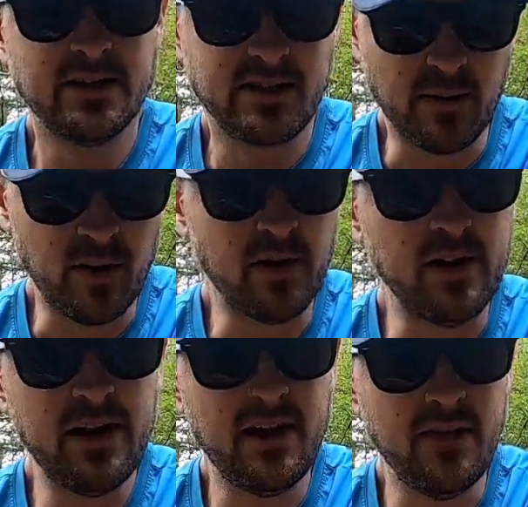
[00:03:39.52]

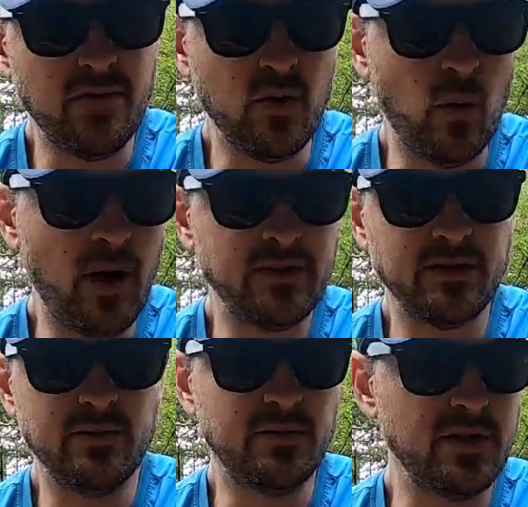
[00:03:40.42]
Similarly, if you want
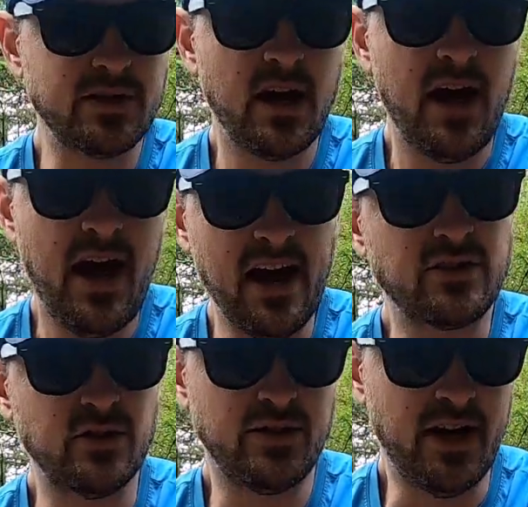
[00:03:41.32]
to just
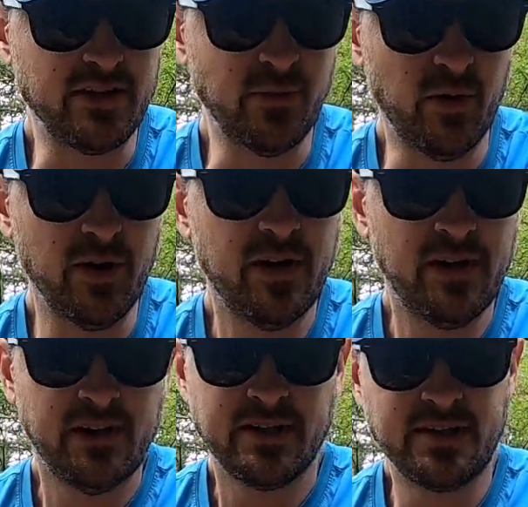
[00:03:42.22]
exercise more,
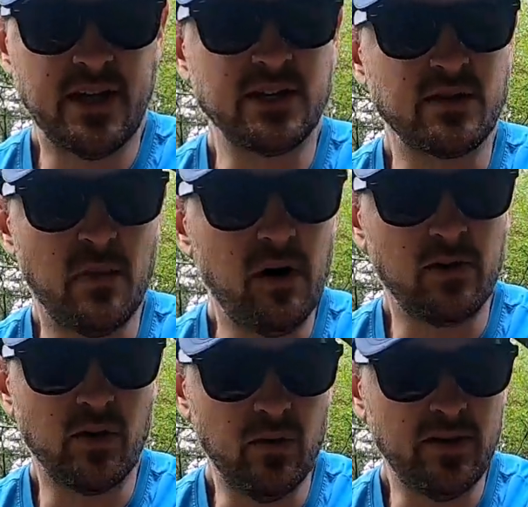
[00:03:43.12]
set a
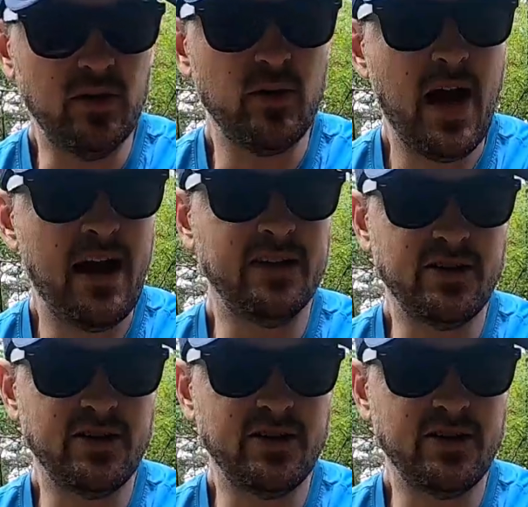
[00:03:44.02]
smaller goal that you can